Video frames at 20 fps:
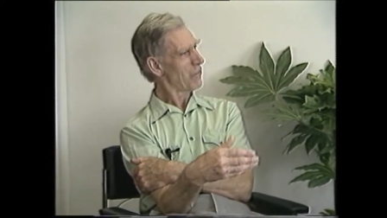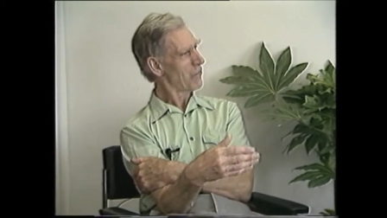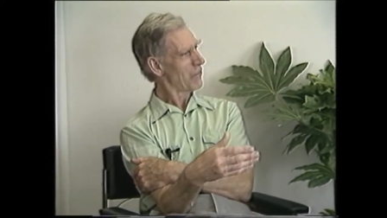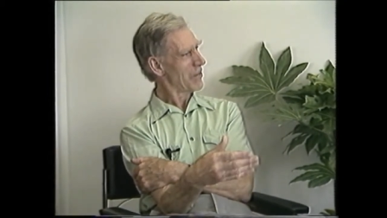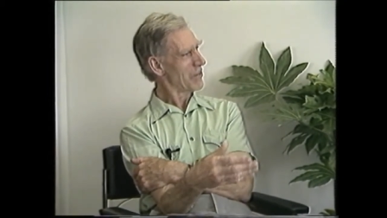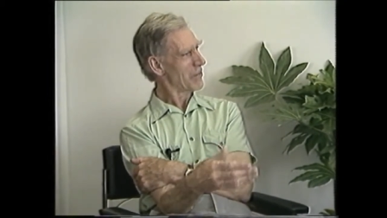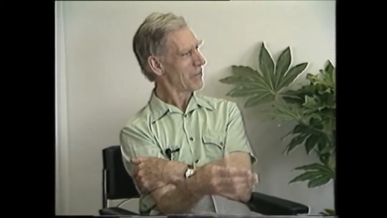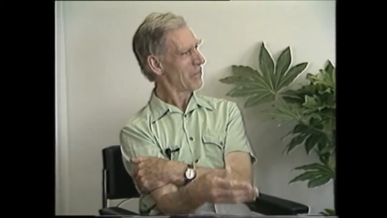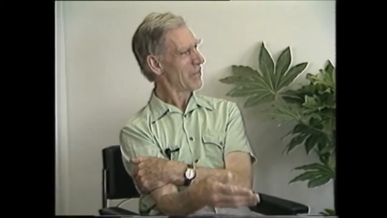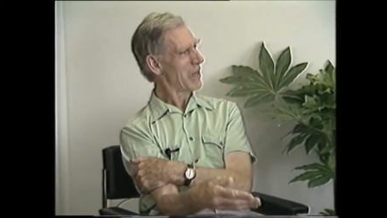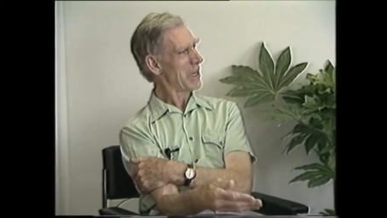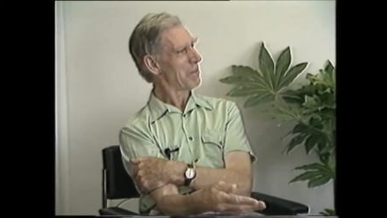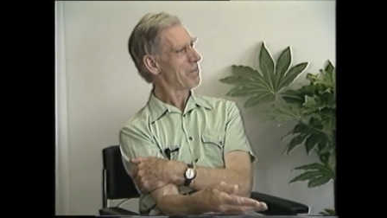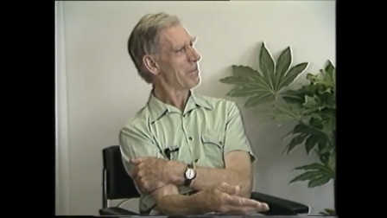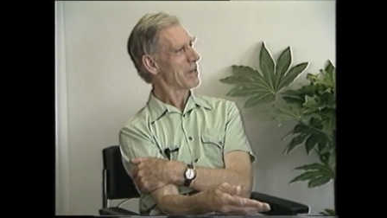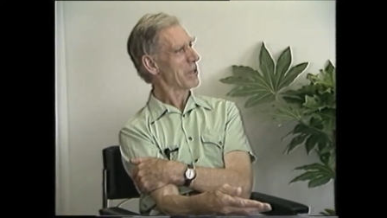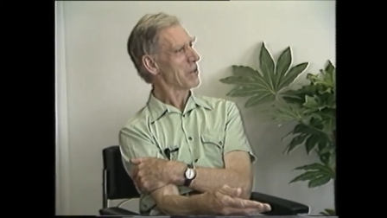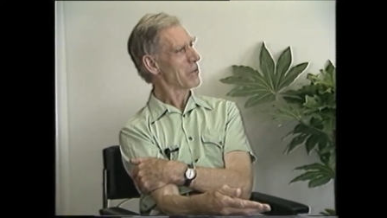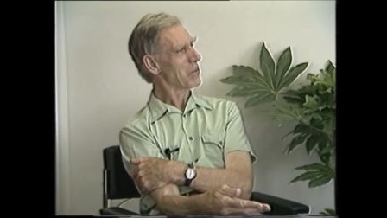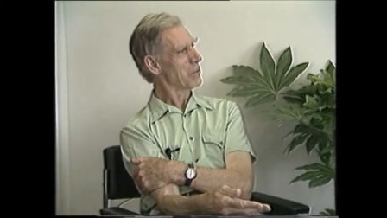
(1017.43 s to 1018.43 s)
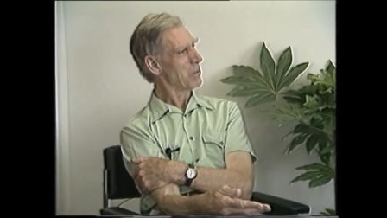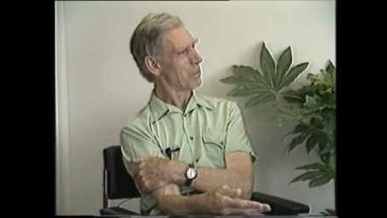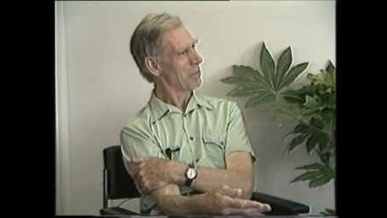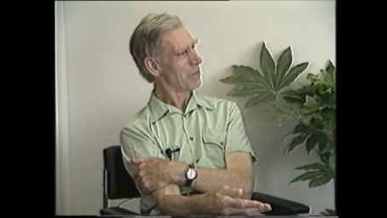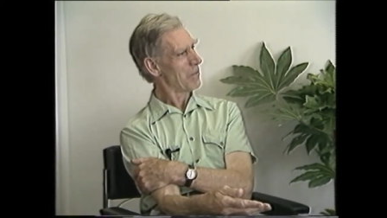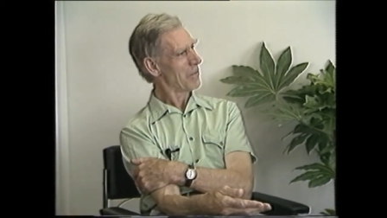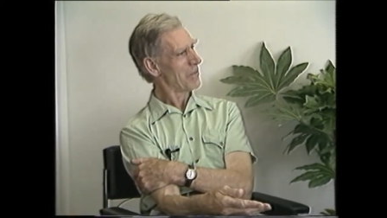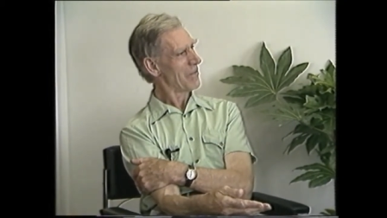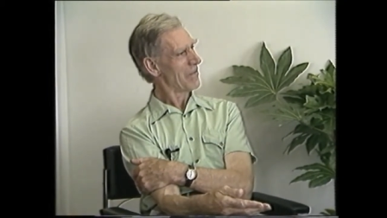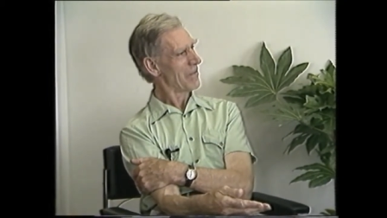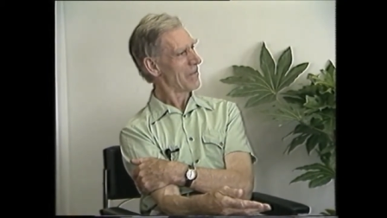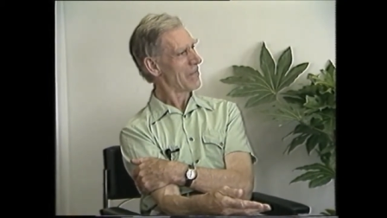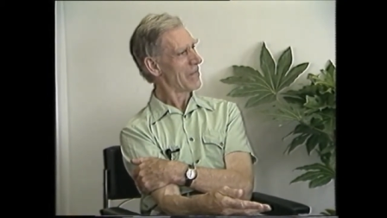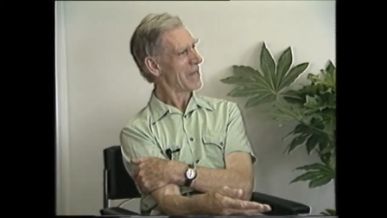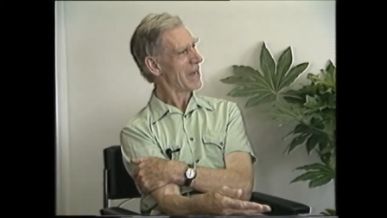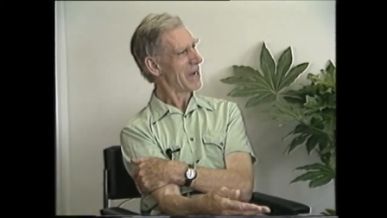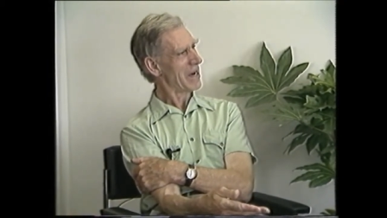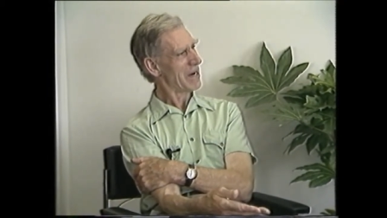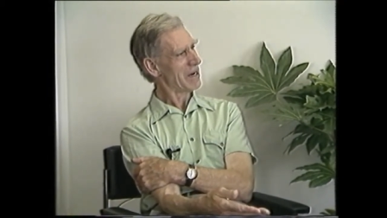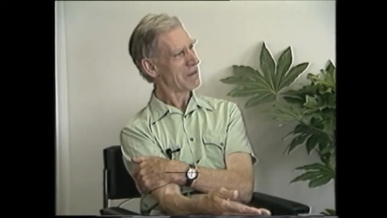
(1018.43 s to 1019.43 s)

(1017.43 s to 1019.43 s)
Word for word: a developing group there.